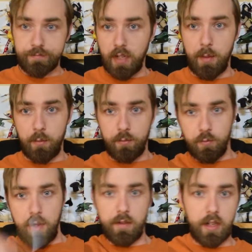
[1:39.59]
And I'm
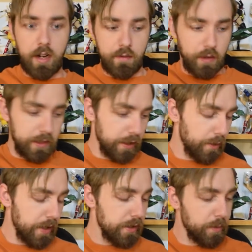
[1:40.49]
waving a knife around like a
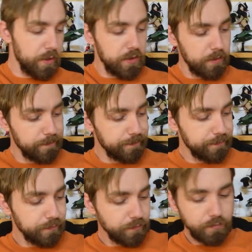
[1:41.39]
crazy person.
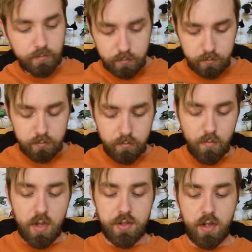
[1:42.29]

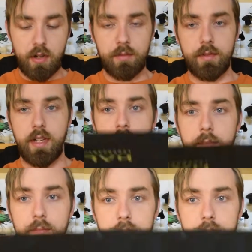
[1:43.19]
So, yep.